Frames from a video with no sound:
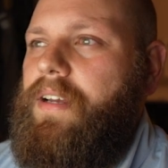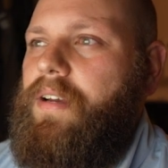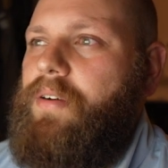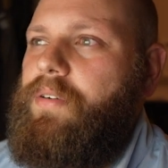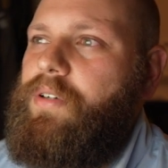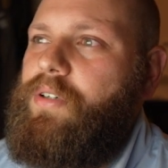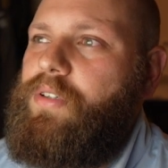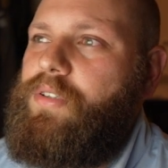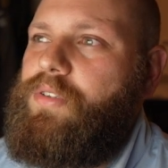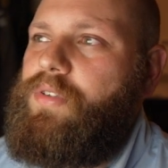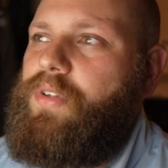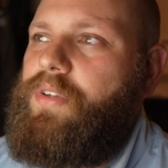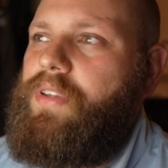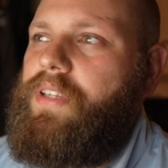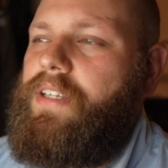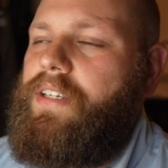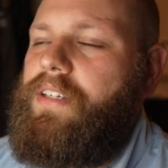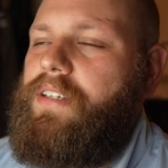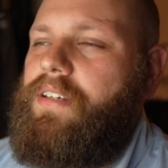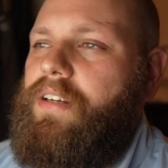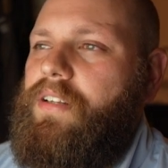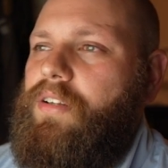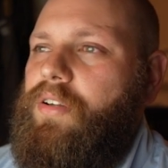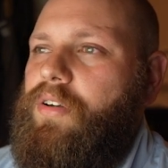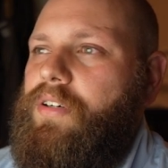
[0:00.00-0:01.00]
We also think
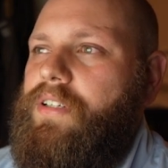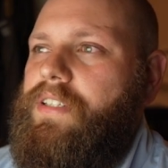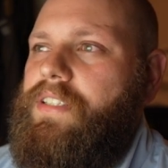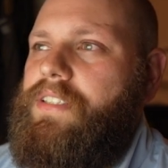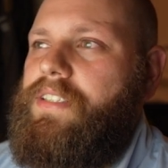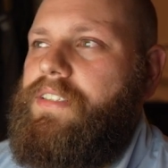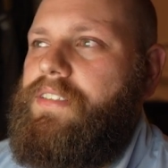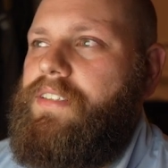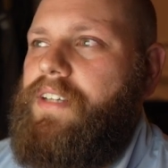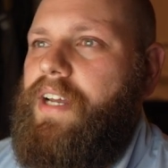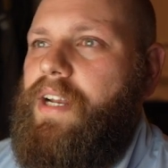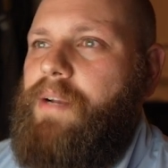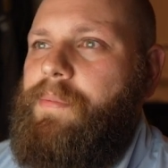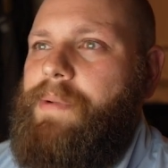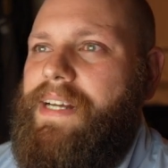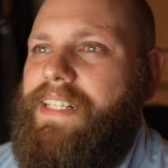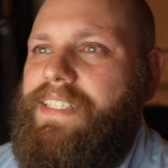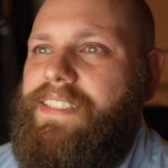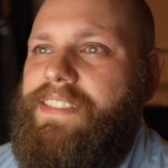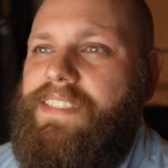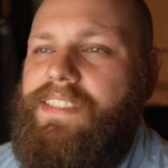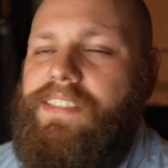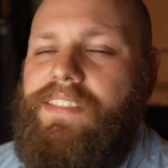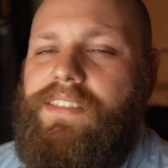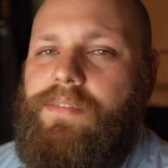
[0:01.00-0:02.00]
a lot in design about
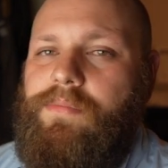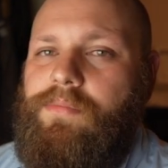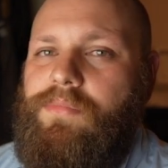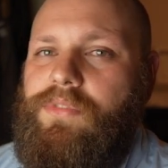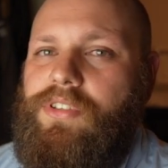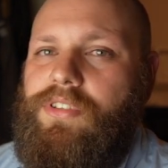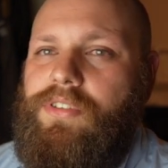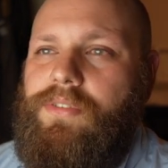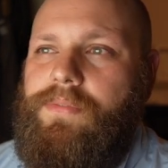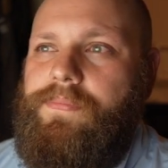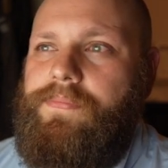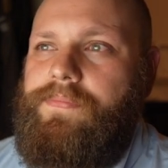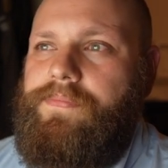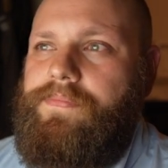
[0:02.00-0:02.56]
systems.